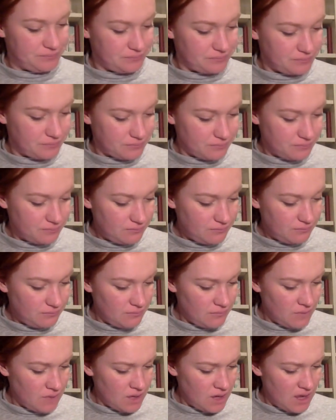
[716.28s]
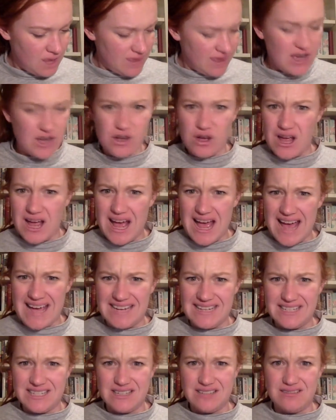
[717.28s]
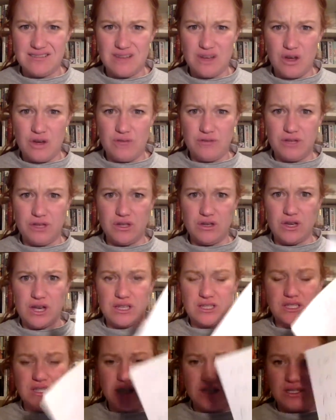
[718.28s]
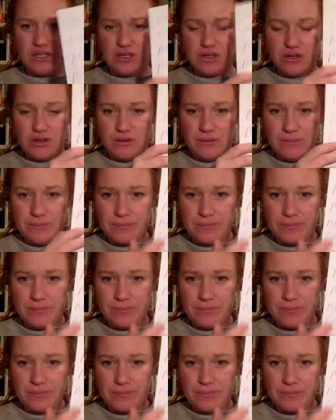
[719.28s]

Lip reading: I think I got 8. Hopefully you guys did it too.